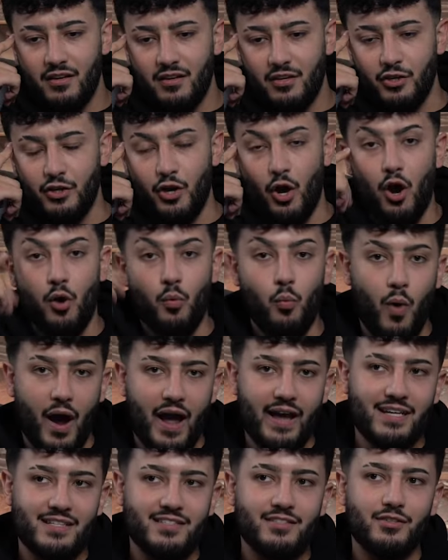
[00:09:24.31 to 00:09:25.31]
you know, a
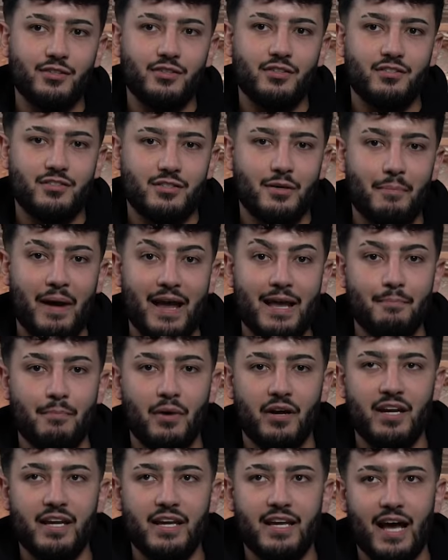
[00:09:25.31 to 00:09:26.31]
way to to make
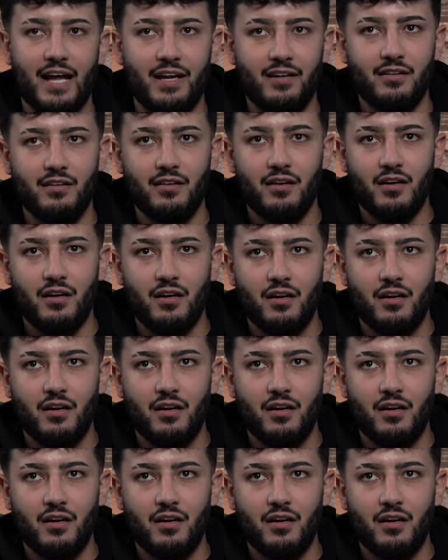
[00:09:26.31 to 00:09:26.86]
money, and